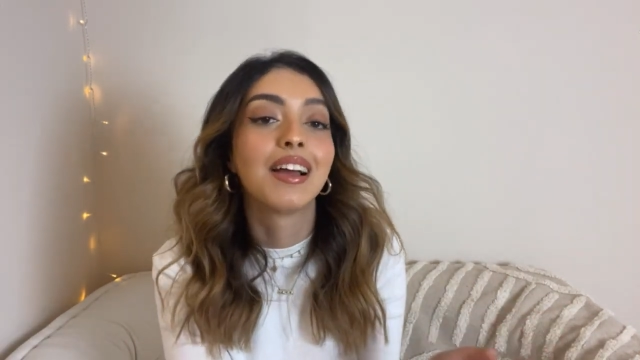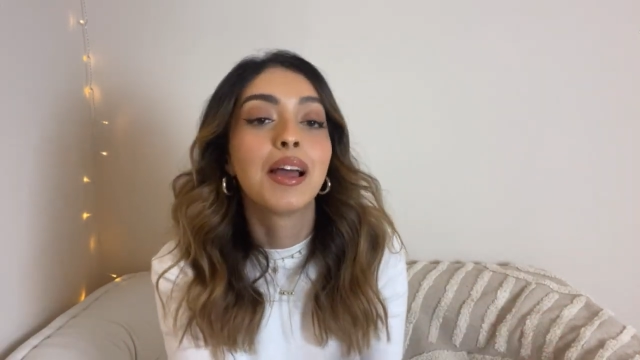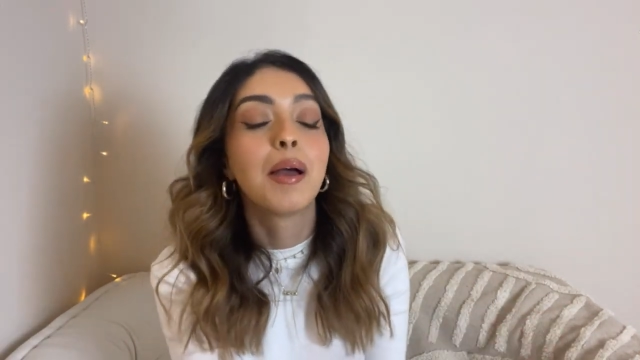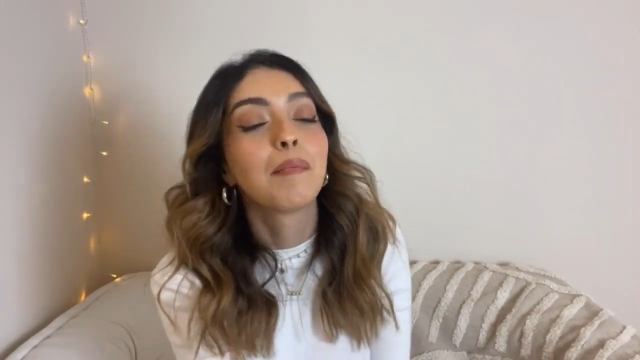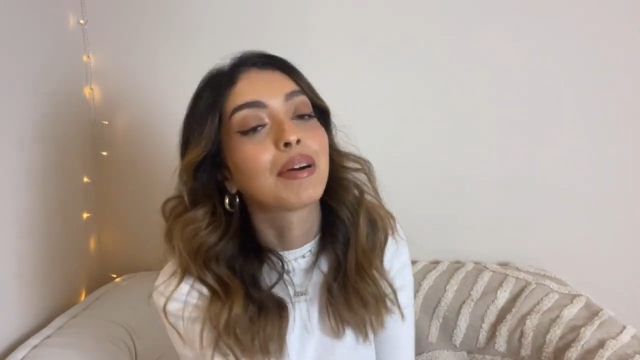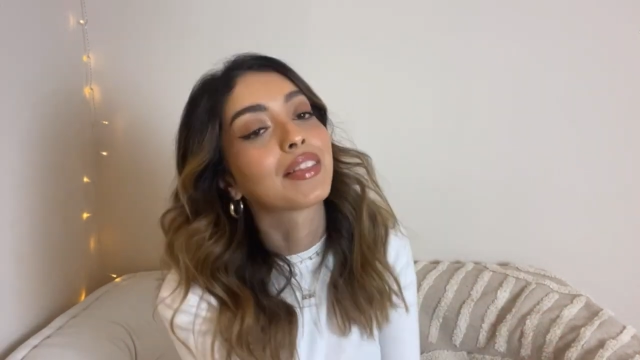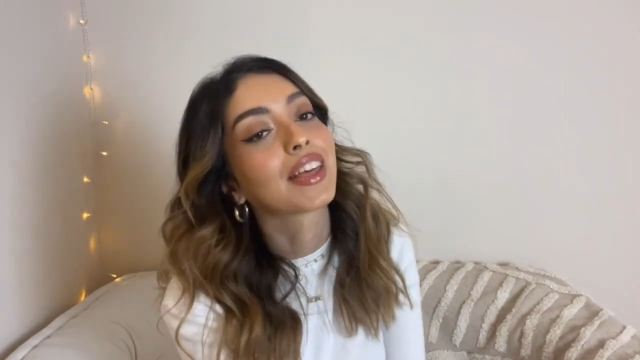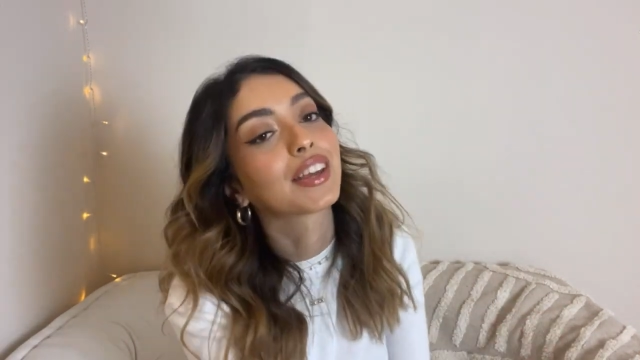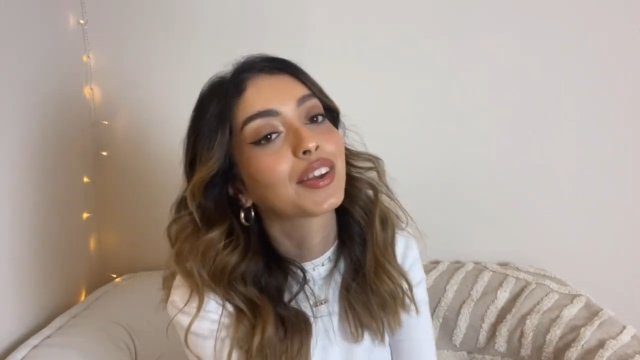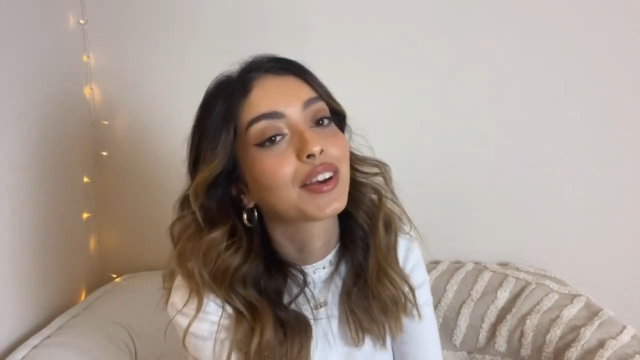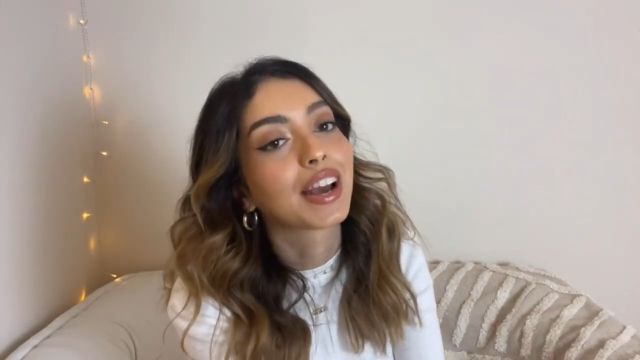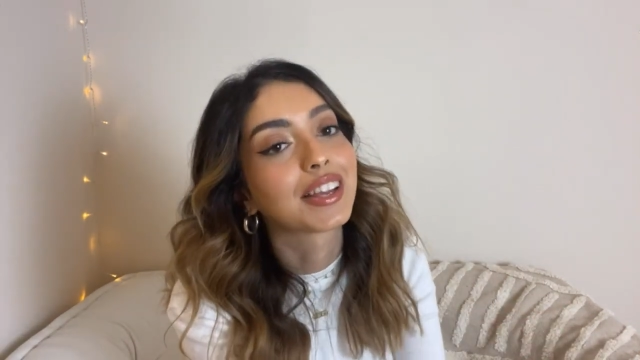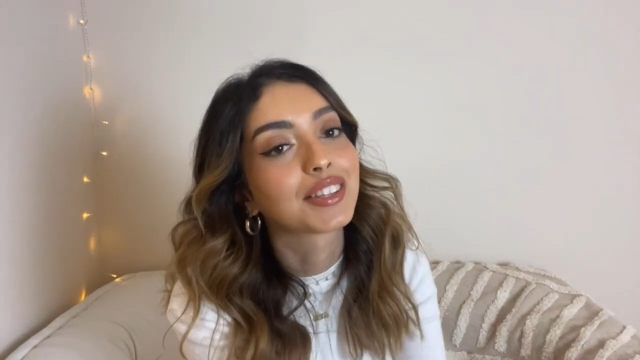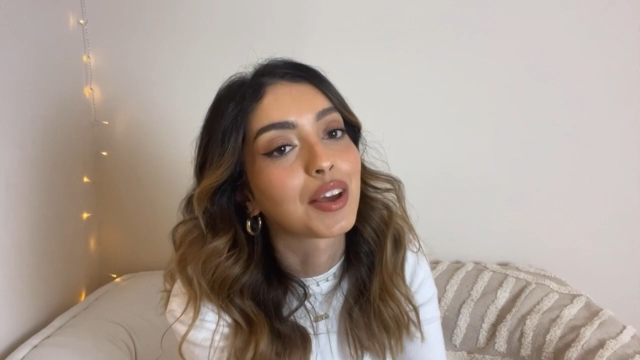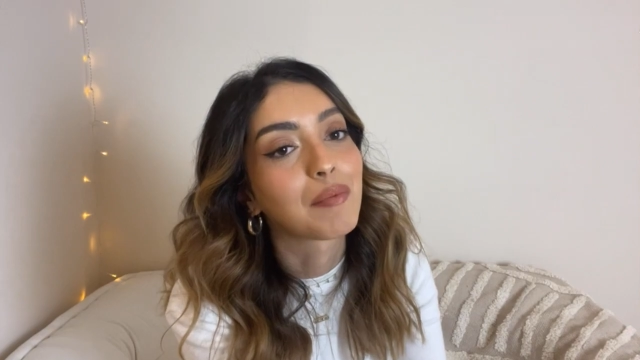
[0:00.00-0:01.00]
But thank you
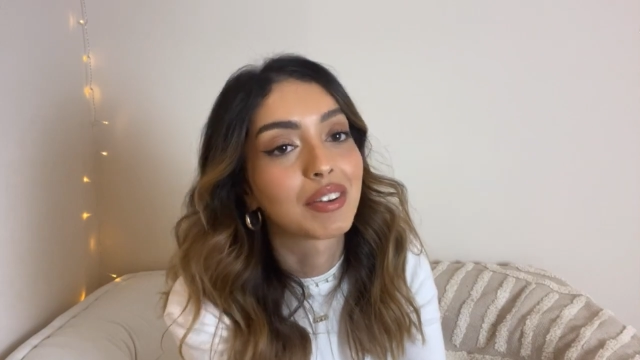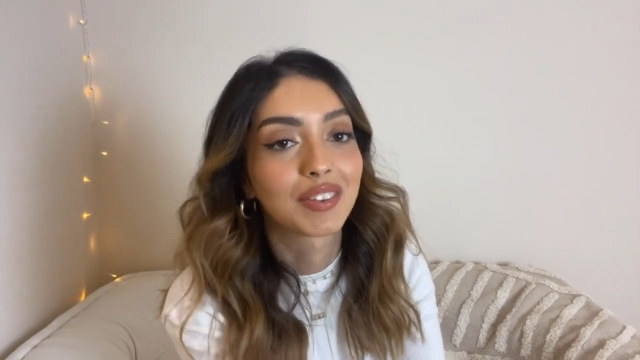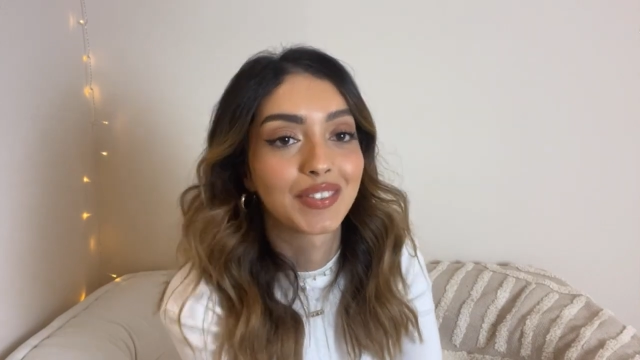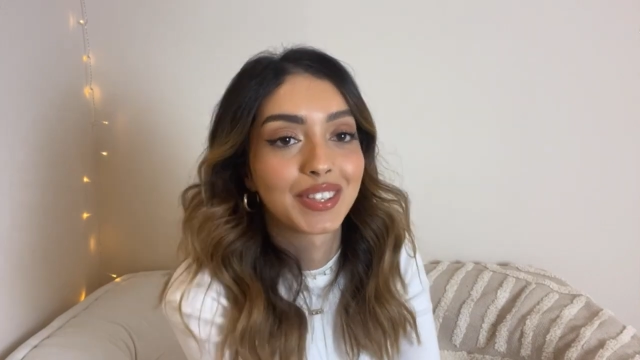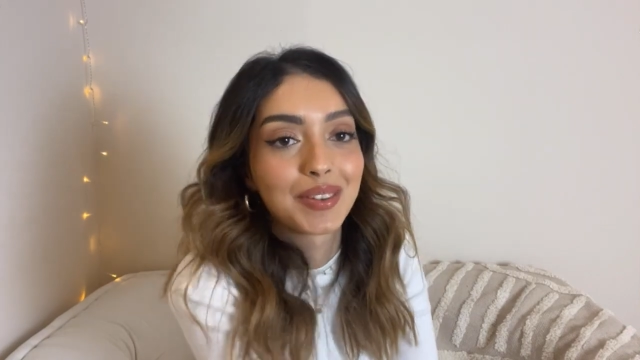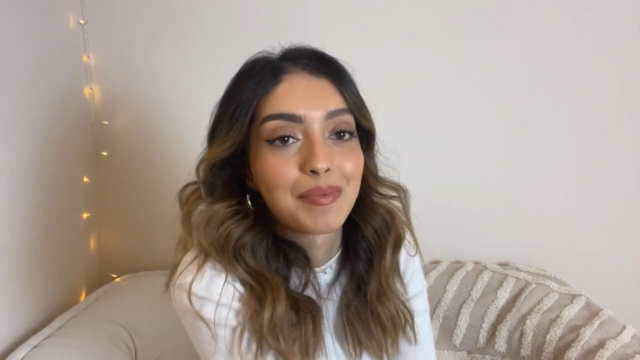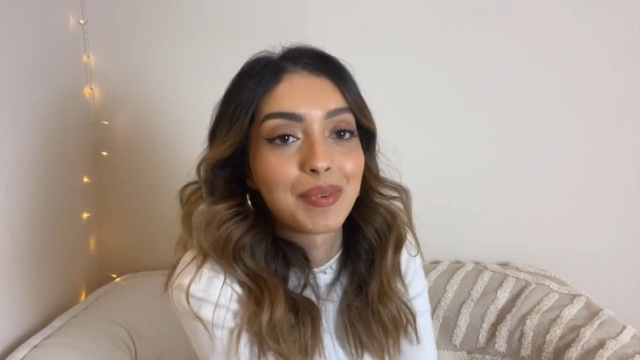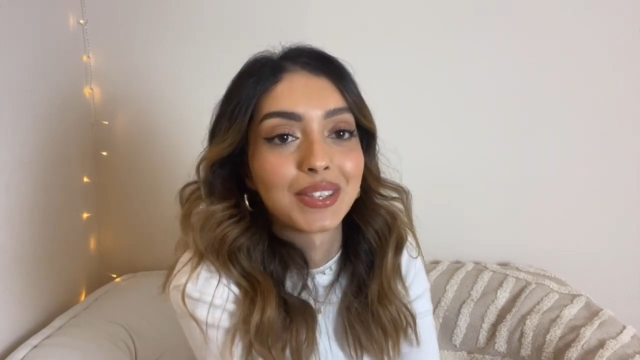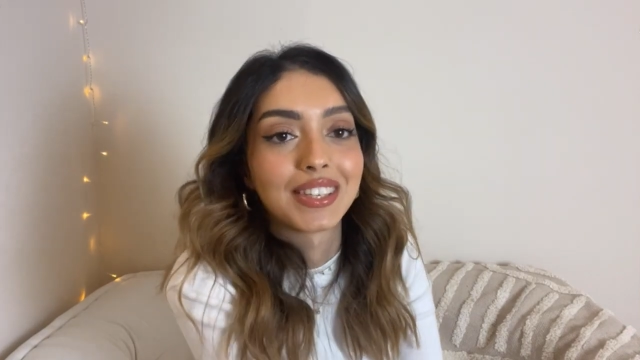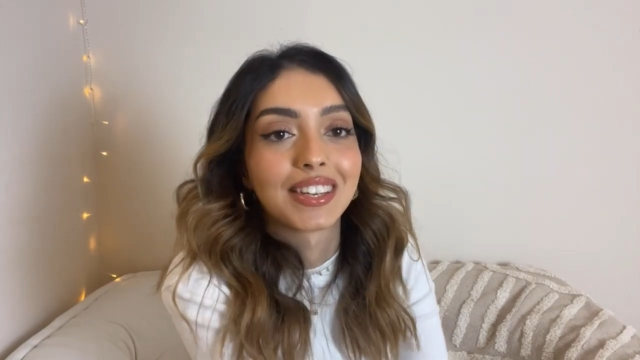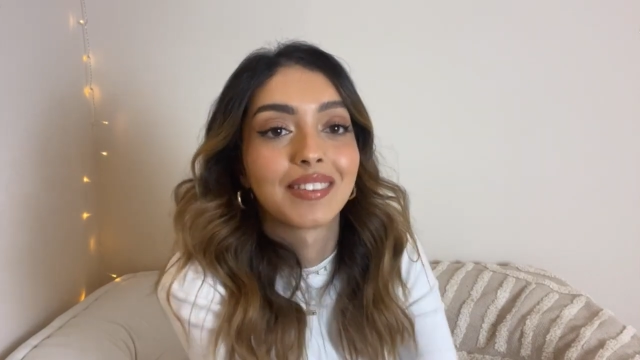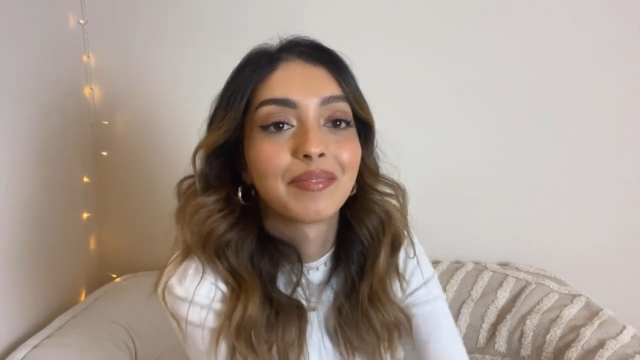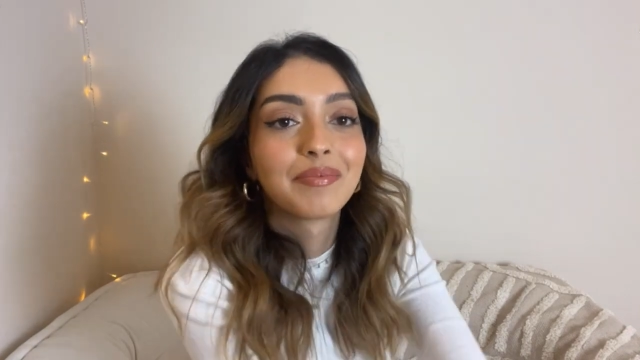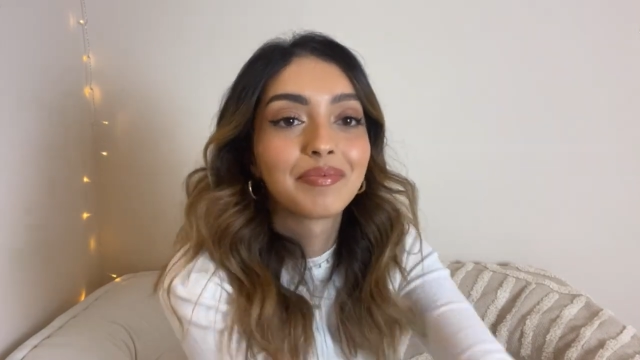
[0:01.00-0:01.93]
guys so much for supporting.